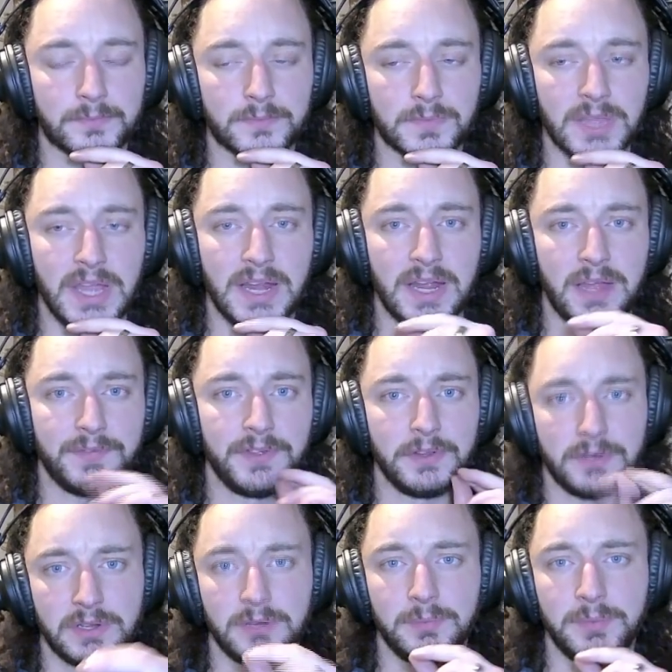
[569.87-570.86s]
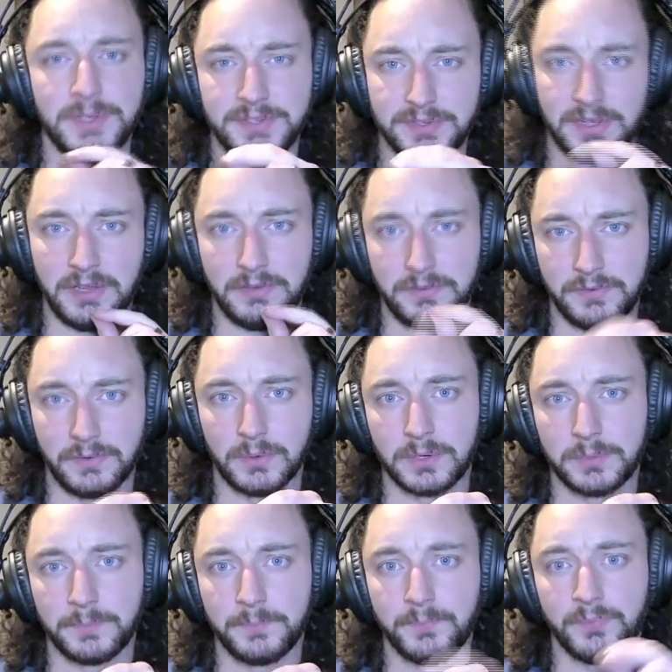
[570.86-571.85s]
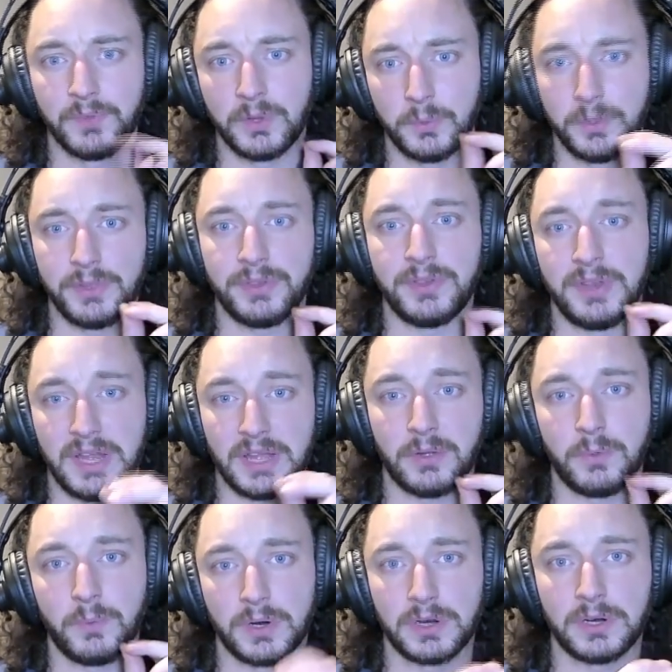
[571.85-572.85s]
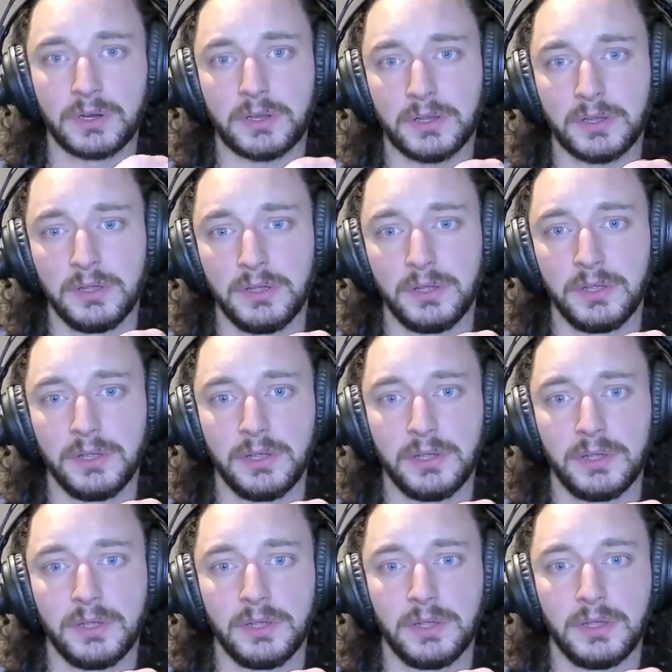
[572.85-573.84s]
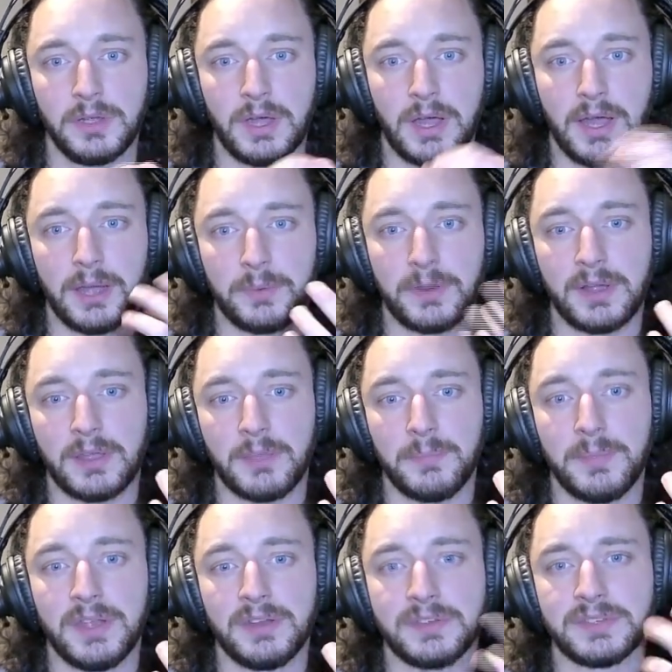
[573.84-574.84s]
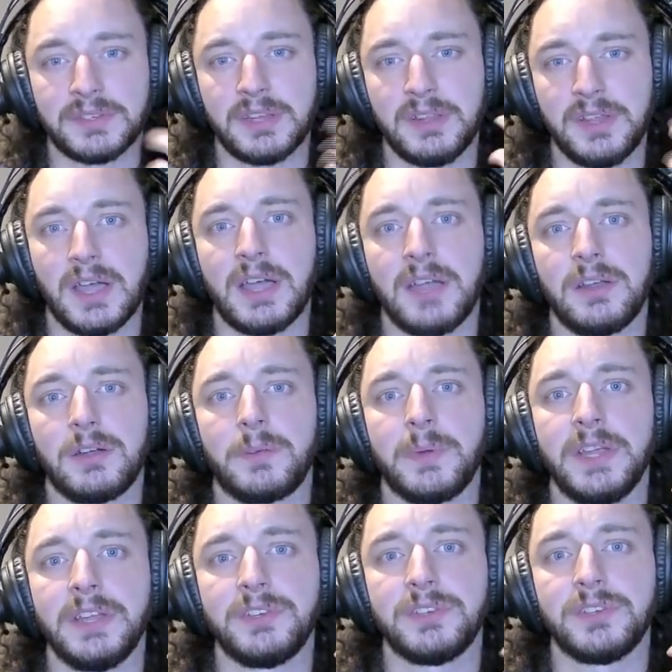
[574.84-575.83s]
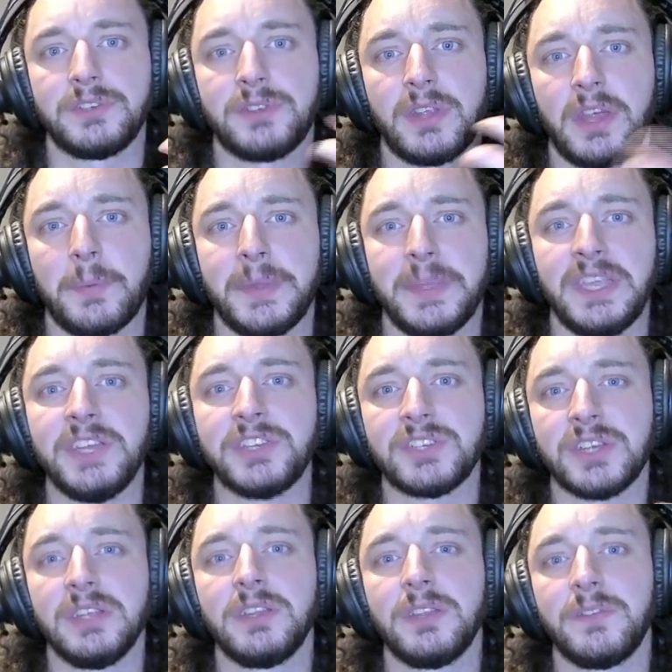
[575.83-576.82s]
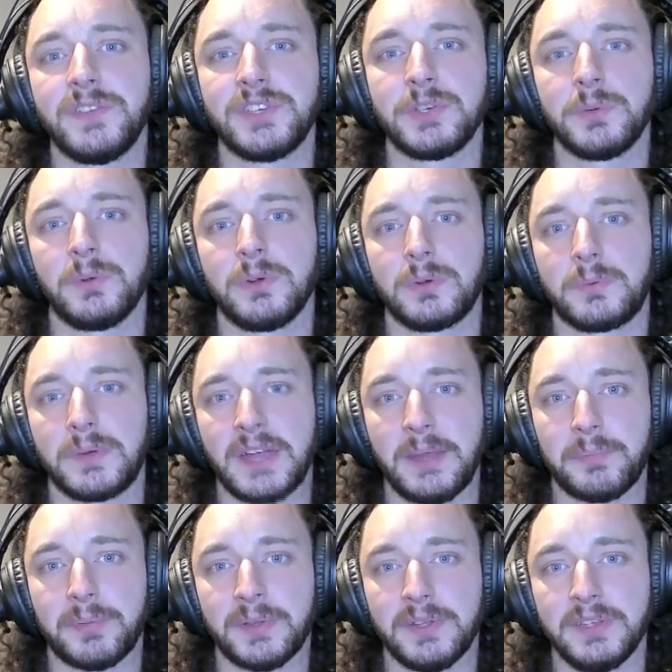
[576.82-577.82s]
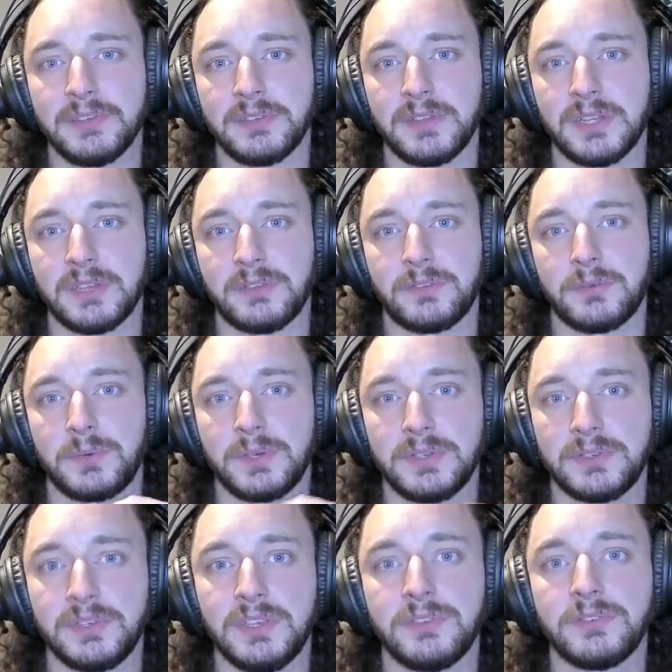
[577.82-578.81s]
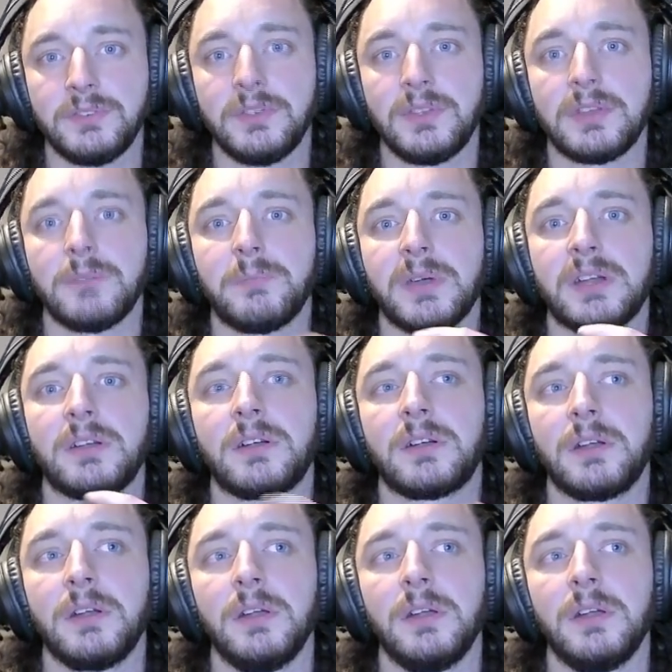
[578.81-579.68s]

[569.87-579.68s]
how to have incredibly safe form with neck work, I recommend slightly higher ranges so that way each individual rep is less risky, so you can better